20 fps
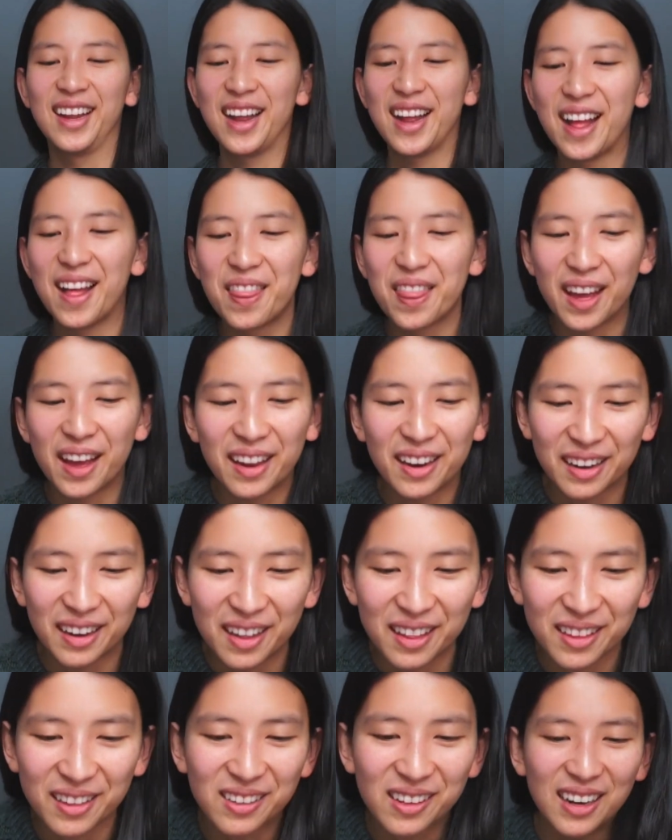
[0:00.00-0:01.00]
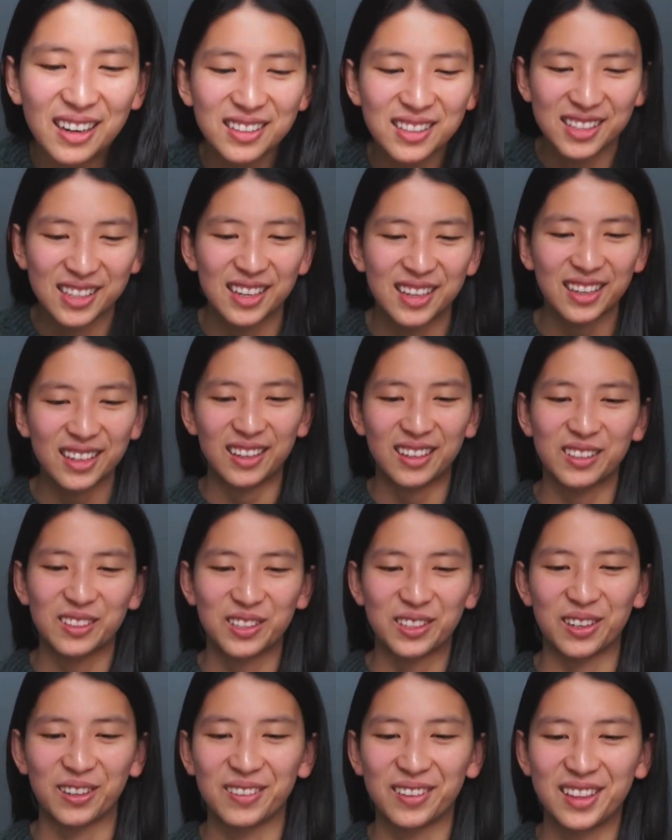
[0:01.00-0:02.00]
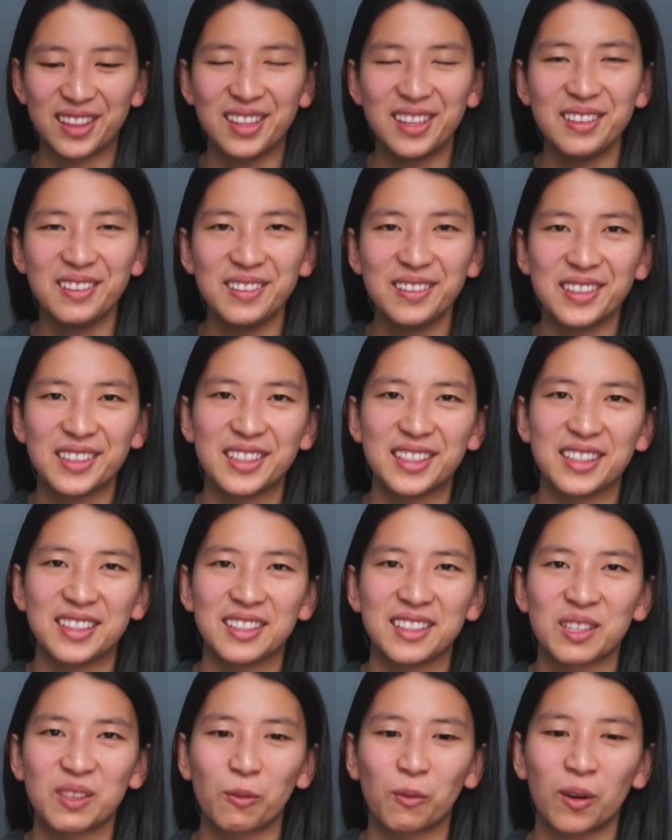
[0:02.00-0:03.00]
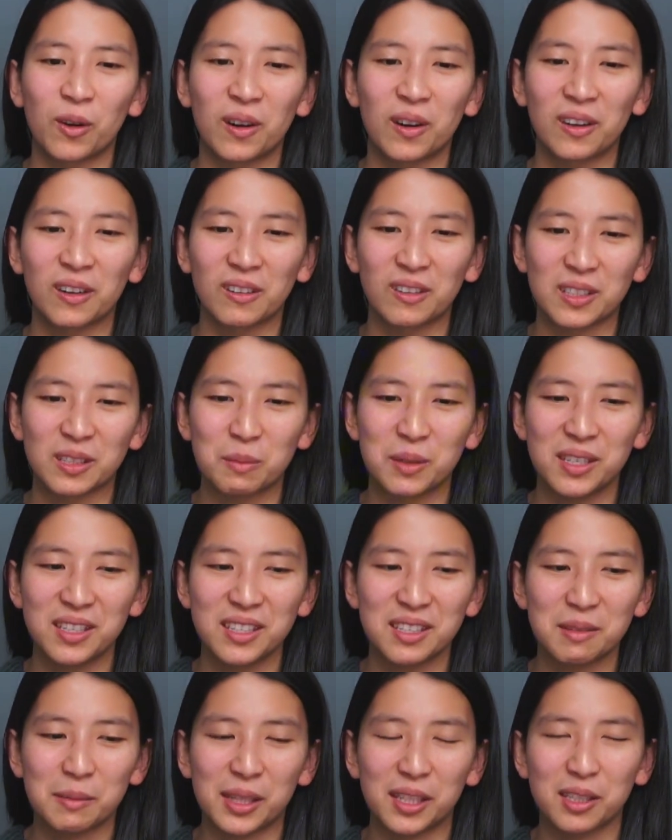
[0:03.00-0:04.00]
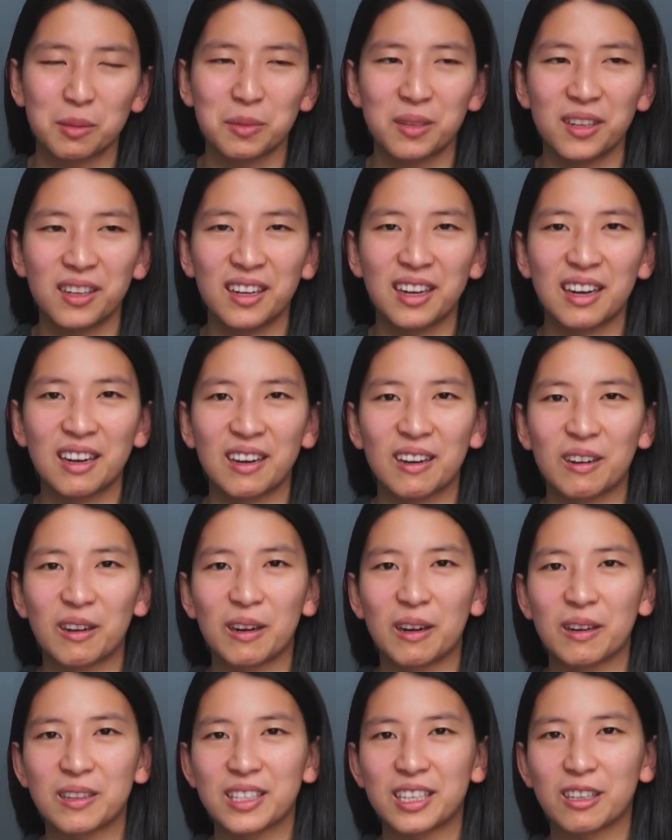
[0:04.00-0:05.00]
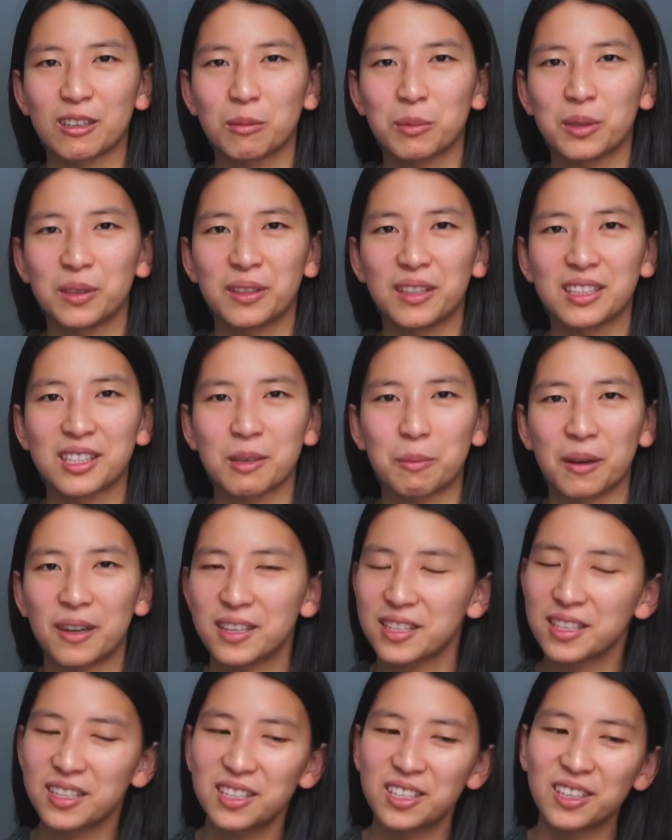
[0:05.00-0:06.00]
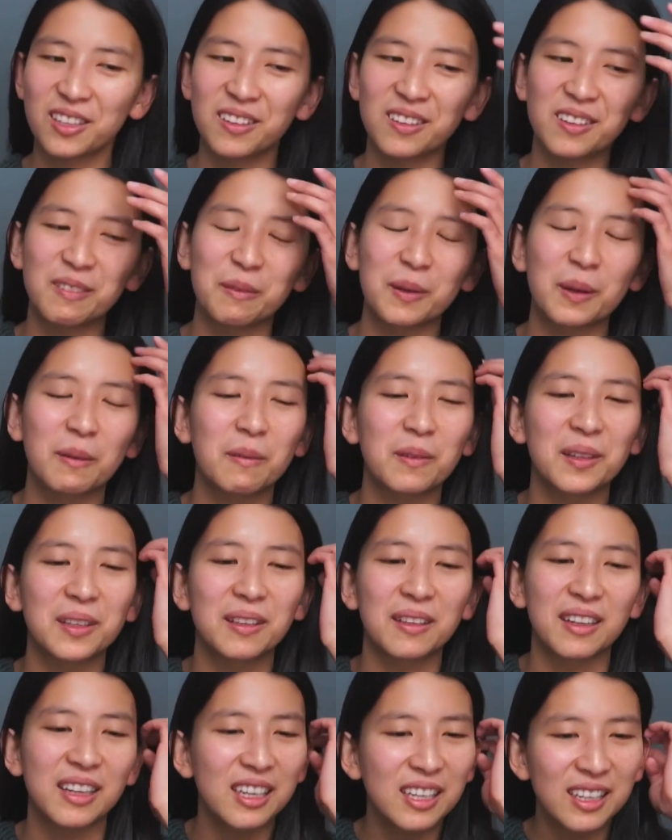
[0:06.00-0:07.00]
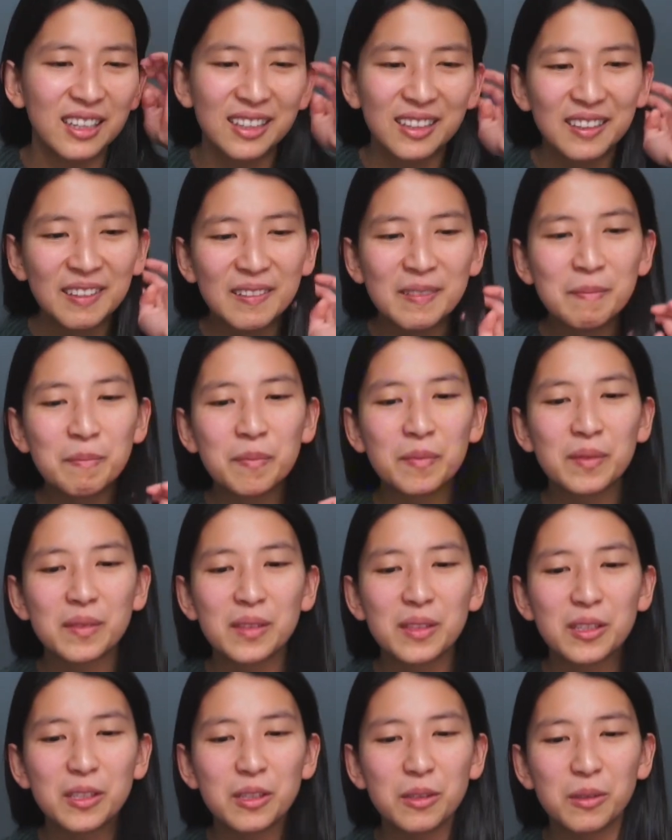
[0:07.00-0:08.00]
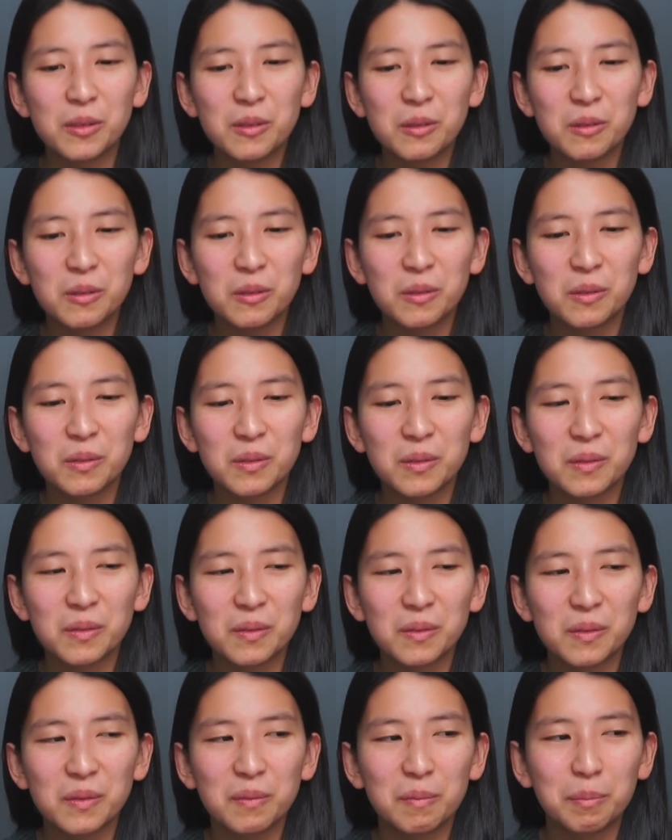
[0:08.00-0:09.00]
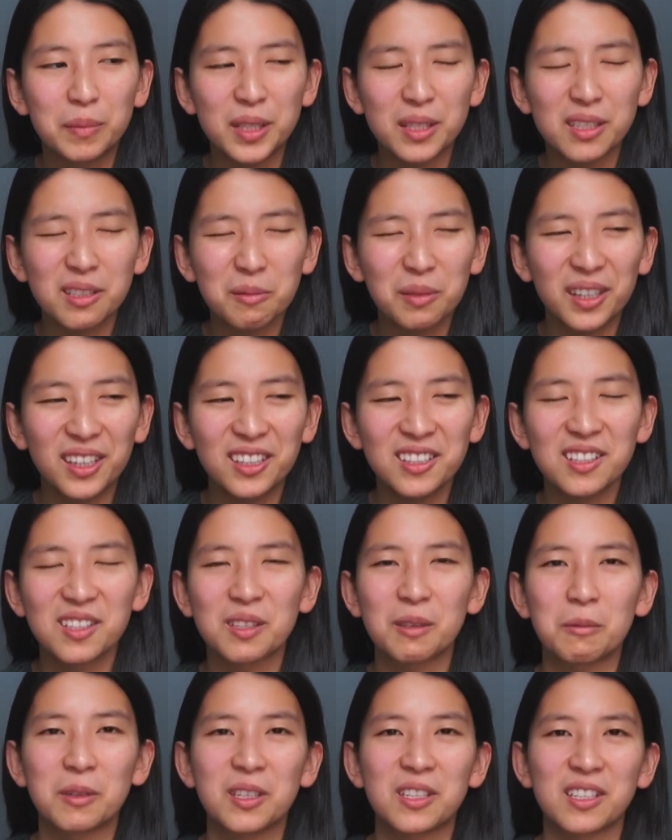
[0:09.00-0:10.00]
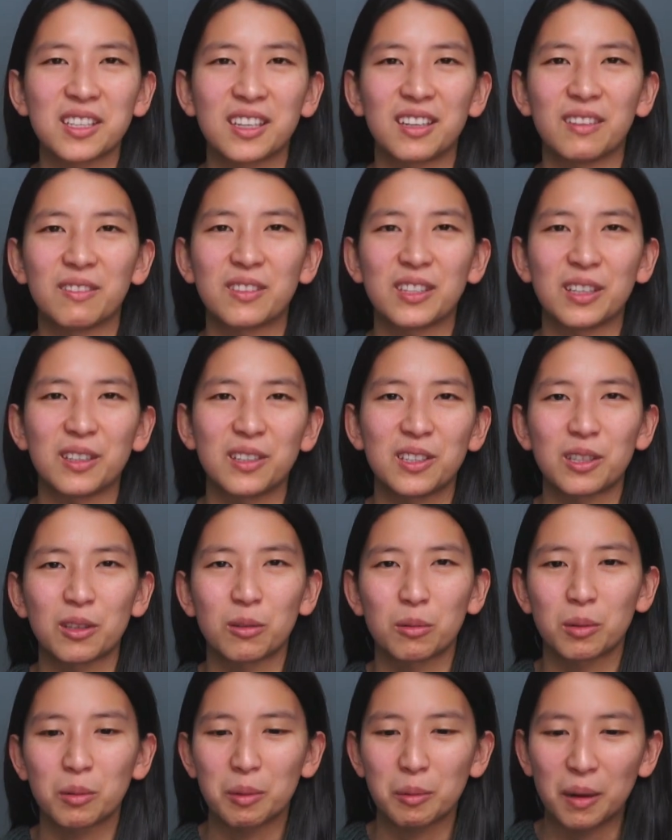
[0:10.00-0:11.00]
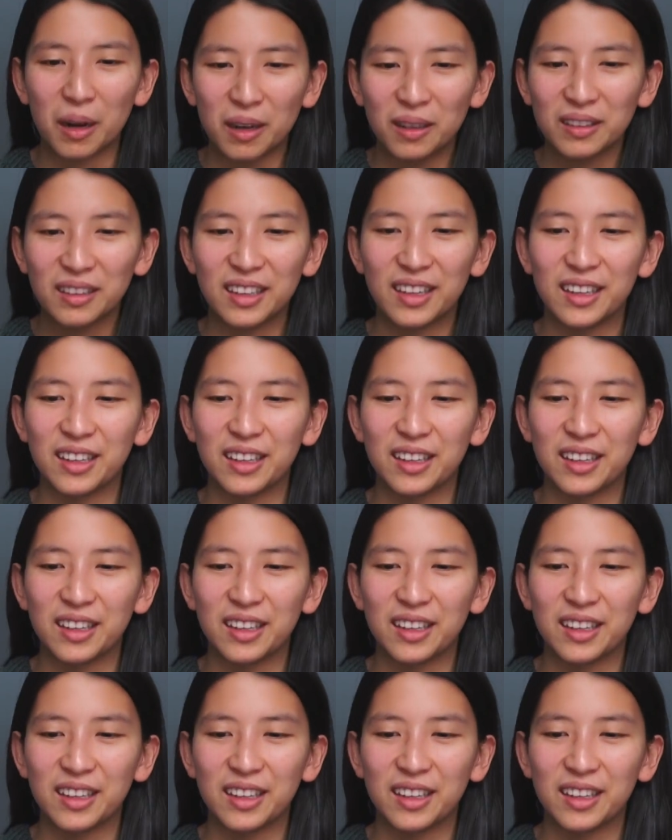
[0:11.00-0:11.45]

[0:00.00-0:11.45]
And then the last thing I'll share with you is for Christmas. My husband and I are terrible at surprising each other, and we don't really like to be surprised, so we just kind of tell each other what we want.